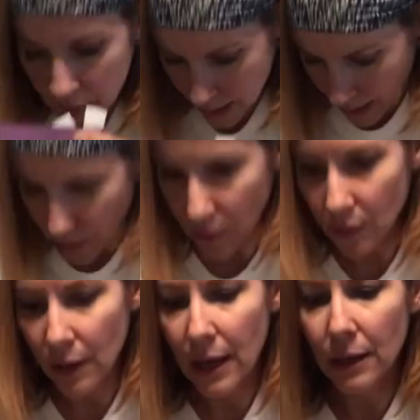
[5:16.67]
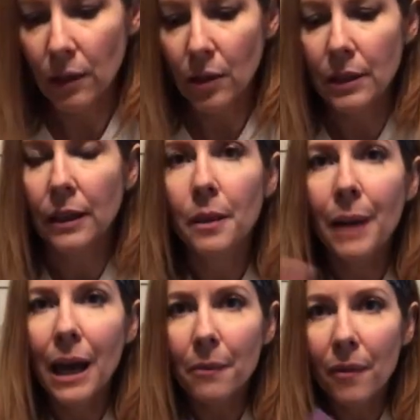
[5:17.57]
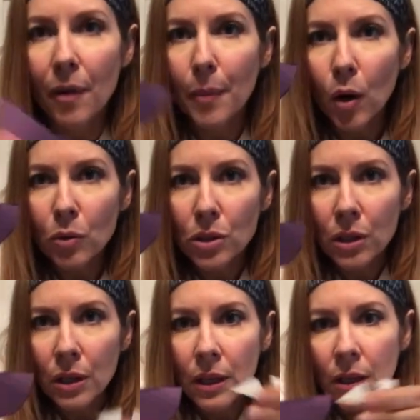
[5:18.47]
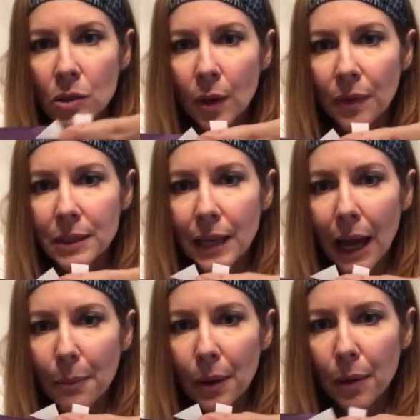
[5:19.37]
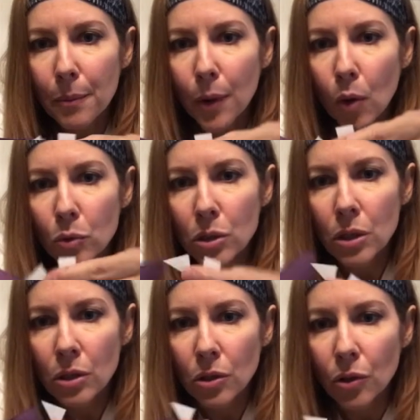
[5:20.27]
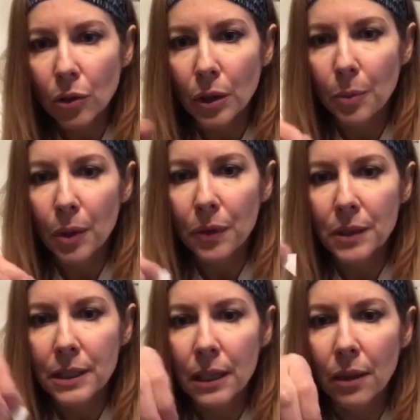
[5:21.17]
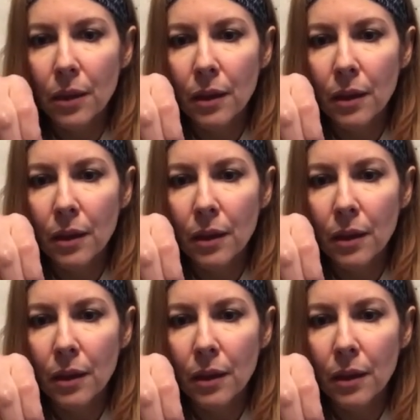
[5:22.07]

Okay, so it kind of looks like the bottom of a boat. So at the top of the boat, you're going to put the teeth.